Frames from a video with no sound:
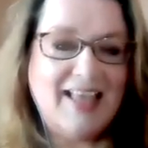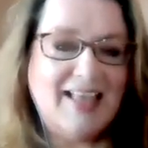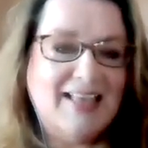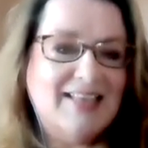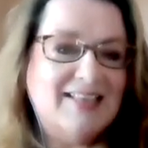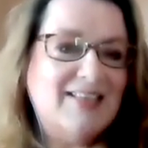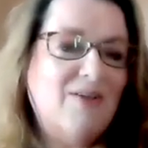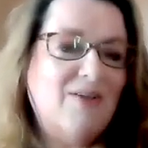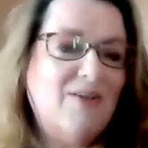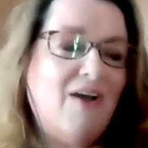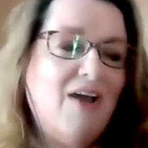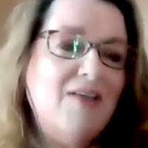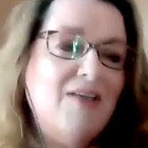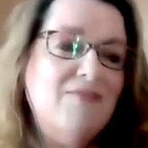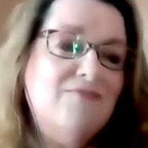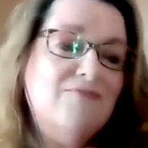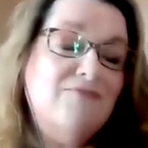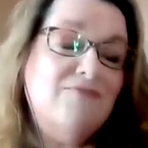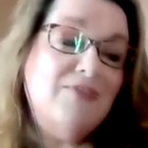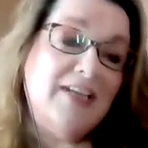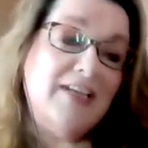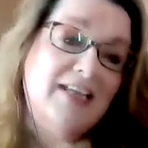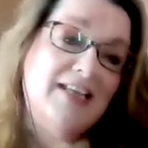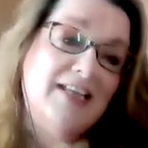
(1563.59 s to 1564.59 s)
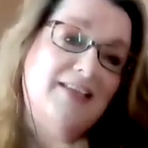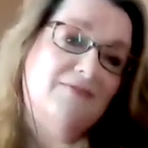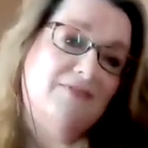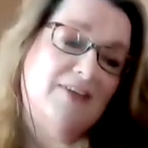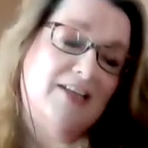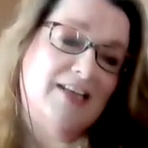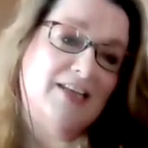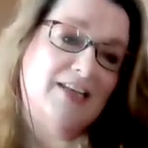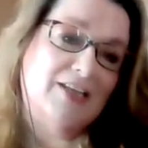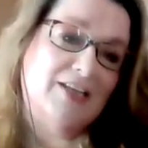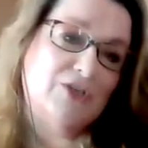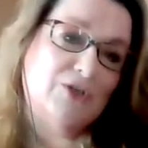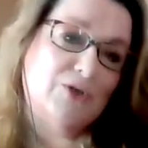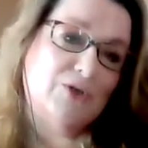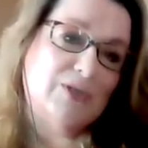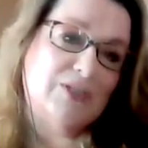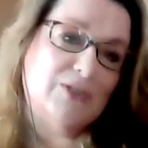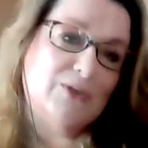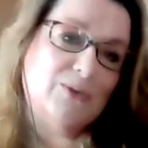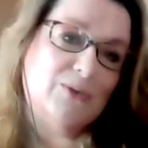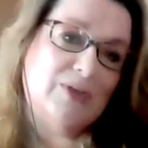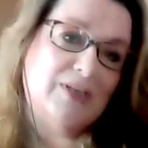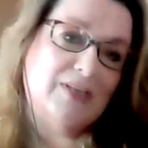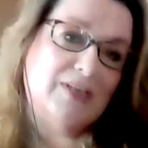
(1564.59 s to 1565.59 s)
So I've really, really enjoyed
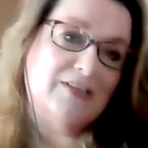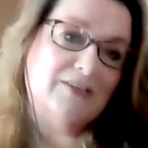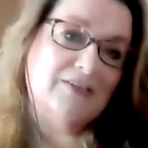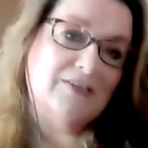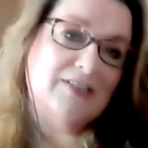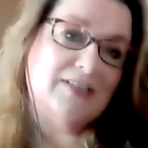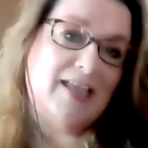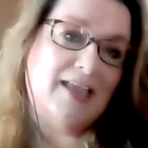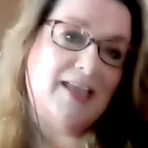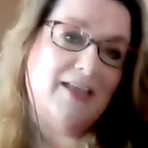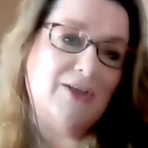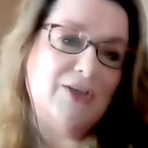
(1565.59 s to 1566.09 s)
talking to you today.